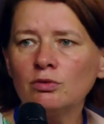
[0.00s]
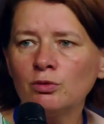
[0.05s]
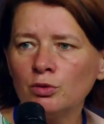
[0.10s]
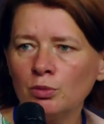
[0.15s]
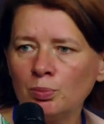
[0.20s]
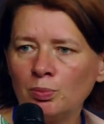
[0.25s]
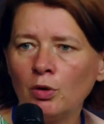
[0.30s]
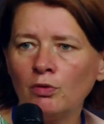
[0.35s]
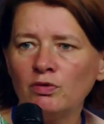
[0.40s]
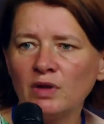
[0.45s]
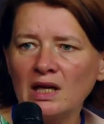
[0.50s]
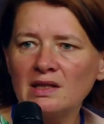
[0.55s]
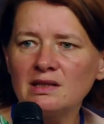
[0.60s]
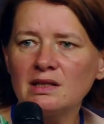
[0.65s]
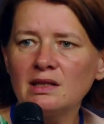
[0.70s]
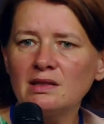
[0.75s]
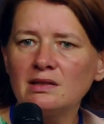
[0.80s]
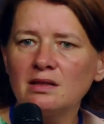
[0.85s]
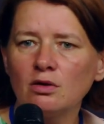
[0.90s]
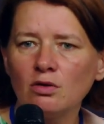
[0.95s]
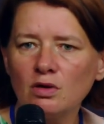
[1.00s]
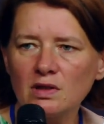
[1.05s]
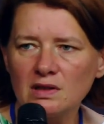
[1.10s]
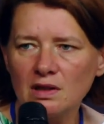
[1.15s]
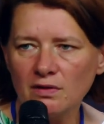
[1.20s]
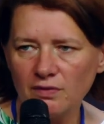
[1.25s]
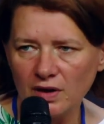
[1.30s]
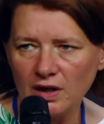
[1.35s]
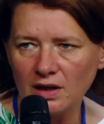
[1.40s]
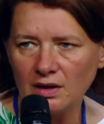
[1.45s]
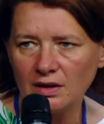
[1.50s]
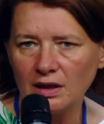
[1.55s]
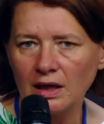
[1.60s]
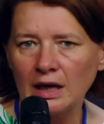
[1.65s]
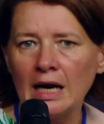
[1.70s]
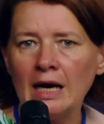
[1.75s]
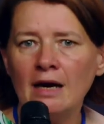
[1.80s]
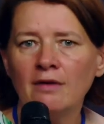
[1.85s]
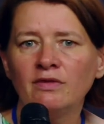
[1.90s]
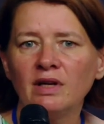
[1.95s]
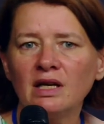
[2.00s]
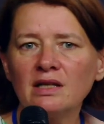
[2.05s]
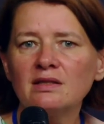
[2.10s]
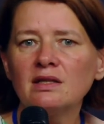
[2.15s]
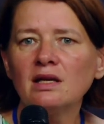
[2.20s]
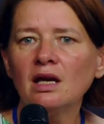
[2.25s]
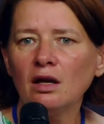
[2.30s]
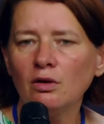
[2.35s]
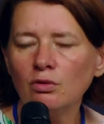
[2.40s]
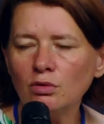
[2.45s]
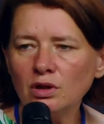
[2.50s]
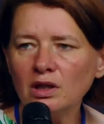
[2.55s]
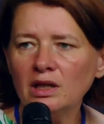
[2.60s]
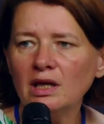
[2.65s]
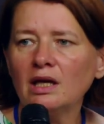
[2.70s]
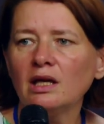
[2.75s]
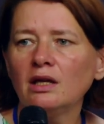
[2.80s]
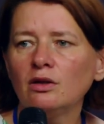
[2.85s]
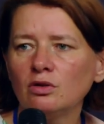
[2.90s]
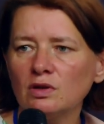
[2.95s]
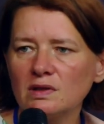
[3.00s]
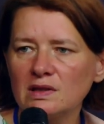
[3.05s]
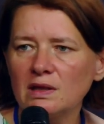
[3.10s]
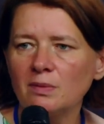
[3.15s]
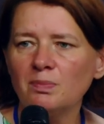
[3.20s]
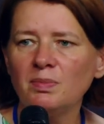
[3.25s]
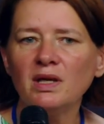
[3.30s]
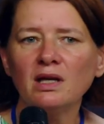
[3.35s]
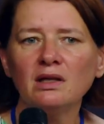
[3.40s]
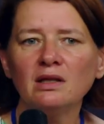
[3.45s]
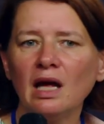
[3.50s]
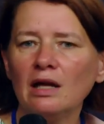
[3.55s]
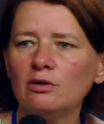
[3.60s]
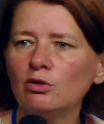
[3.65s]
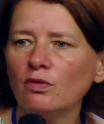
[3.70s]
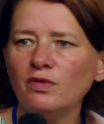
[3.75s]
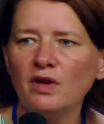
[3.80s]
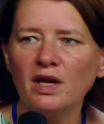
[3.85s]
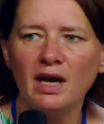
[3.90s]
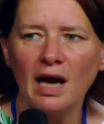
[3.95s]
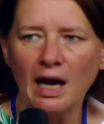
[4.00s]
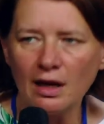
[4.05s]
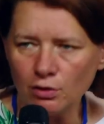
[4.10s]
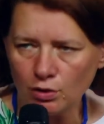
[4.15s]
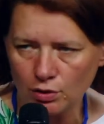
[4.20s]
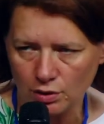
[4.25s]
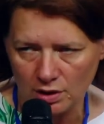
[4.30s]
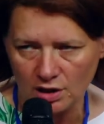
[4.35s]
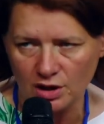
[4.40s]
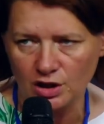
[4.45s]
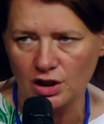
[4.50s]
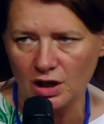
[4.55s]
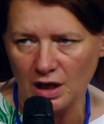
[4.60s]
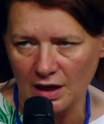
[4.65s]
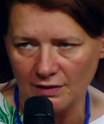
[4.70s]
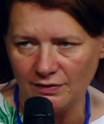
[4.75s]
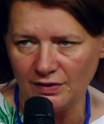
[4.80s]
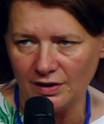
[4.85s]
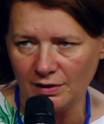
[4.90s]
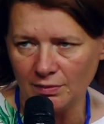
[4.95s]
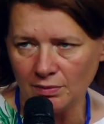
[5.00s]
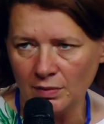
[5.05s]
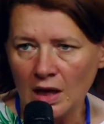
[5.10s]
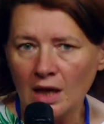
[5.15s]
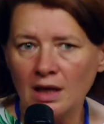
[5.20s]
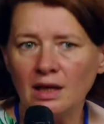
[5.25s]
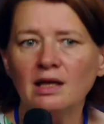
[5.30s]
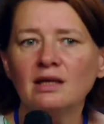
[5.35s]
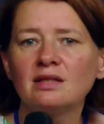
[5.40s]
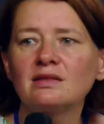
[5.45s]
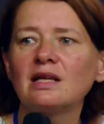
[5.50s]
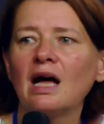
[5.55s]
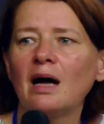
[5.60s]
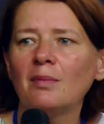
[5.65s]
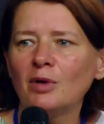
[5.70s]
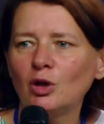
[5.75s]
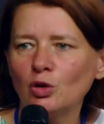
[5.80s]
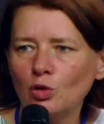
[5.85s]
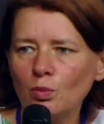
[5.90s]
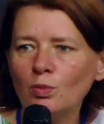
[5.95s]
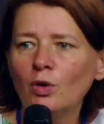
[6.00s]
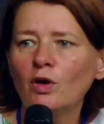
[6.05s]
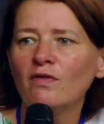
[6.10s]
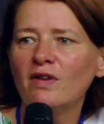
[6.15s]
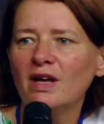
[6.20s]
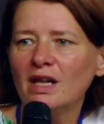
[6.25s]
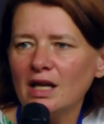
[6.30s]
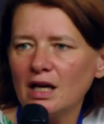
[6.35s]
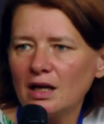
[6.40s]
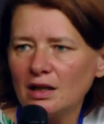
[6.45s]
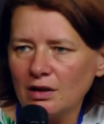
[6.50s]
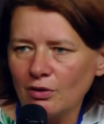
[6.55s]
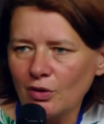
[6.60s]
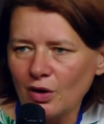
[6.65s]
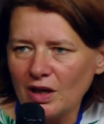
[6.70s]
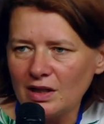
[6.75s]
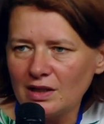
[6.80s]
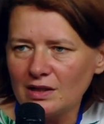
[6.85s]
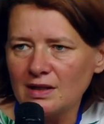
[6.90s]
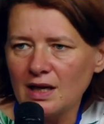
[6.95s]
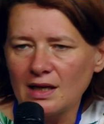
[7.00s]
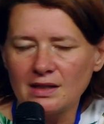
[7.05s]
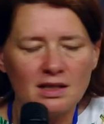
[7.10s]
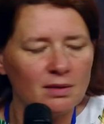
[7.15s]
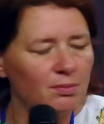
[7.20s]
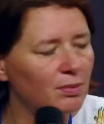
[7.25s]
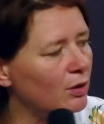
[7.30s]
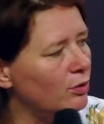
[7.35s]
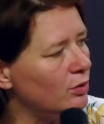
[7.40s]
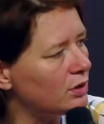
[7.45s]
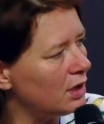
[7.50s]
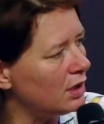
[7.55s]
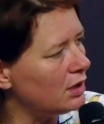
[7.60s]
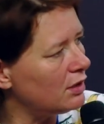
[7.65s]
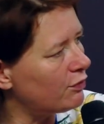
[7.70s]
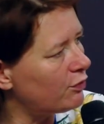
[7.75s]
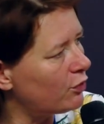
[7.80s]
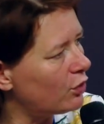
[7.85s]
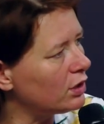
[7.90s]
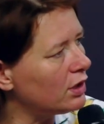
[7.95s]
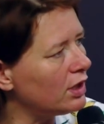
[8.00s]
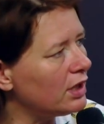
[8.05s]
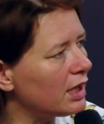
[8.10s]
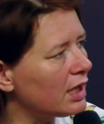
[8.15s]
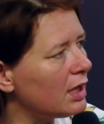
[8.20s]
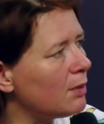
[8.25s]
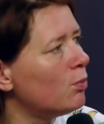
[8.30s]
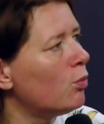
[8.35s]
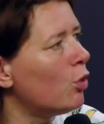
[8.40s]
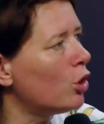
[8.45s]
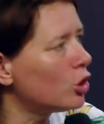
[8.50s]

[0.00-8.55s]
It's important that they do not undermine the trust to volunteer movement because there is a serious challenge. There are people who do not trust the government, they do not trust our